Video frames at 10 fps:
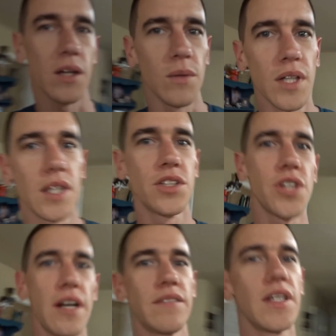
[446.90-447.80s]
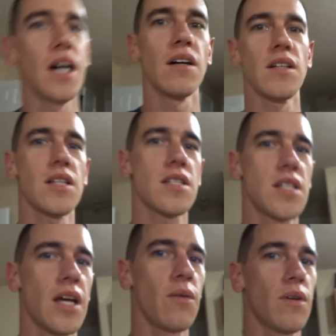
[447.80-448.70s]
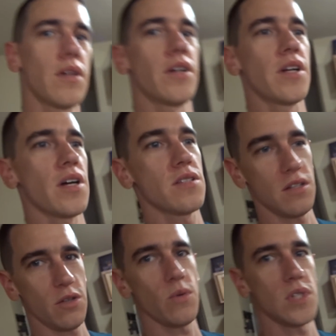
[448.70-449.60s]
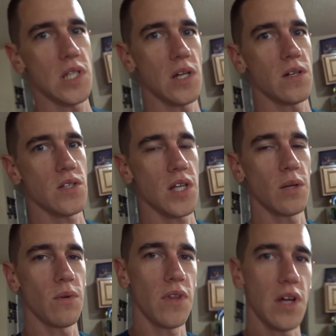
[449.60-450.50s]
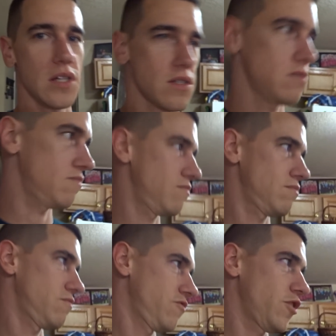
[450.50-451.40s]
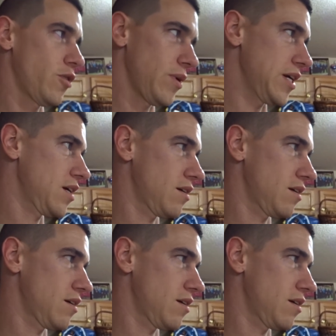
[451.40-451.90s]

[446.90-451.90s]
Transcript: Yeah, we're gonna drive down and stay with her cousin who was here and stayed with us for a week.